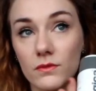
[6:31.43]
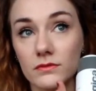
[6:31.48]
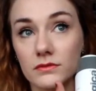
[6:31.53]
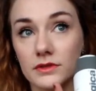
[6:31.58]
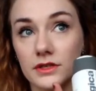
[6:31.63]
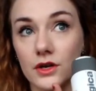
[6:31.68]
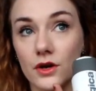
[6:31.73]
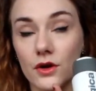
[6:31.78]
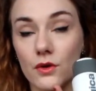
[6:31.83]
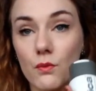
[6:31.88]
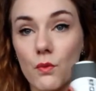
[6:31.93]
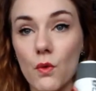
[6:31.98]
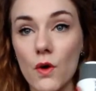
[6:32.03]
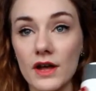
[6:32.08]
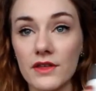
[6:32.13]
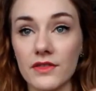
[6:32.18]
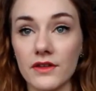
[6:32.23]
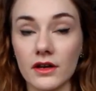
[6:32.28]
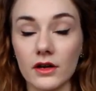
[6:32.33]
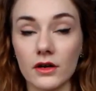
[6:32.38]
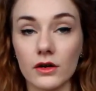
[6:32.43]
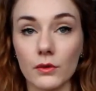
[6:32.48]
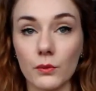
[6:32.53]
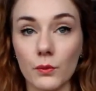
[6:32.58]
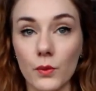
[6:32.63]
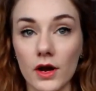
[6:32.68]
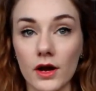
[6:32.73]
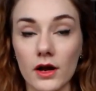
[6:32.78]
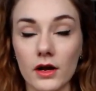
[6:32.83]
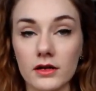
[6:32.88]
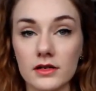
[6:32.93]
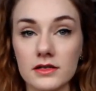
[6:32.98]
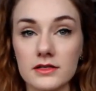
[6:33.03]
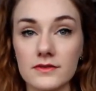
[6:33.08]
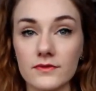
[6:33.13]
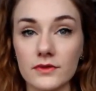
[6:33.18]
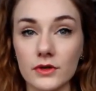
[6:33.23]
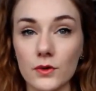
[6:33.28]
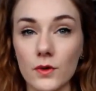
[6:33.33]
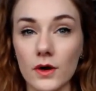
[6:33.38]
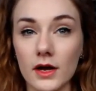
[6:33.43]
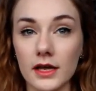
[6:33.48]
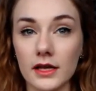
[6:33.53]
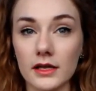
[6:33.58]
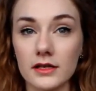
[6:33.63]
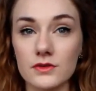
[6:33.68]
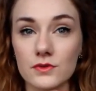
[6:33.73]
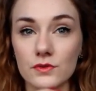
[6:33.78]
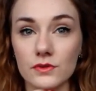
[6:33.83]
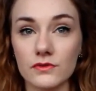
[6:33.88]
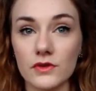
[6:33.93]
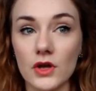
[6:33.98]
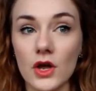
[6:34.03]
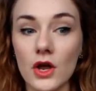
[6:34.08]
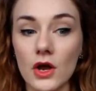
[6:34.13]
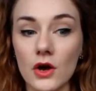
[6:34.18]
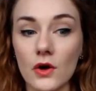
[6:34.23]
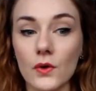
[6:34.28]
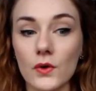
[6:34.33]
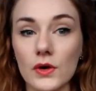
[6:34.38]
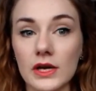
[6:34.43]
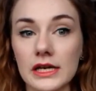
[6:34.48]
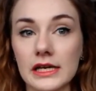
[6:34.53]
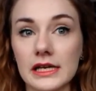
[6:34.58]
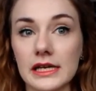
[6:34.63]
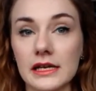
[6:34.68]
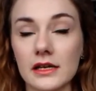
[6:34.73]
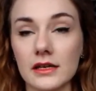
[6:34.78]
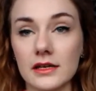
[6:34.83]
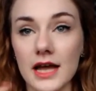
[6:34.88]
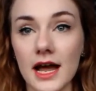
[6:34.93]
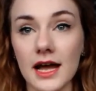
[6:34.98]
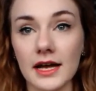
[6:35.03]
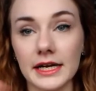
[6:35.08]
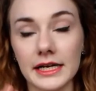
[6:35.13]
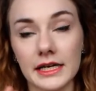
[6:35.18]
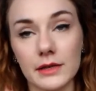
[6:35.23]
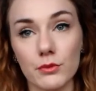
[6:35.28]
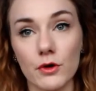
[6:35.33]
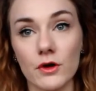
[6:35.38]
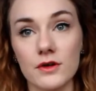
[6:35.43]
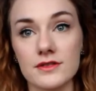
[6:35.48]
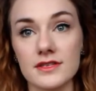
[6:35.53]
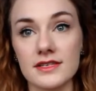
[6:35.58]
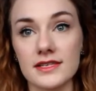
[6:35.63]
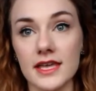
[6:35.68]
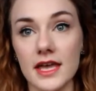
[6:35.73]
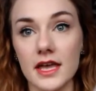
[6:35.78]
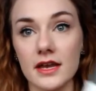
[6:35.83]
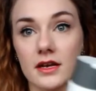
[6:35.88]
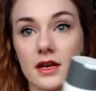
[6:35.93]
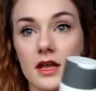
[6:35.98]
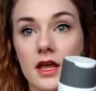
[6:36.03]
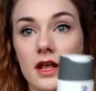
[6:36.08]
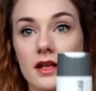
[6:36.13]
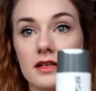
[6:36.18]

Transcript: you know what I think works for quite sort of oily and acne prone skin.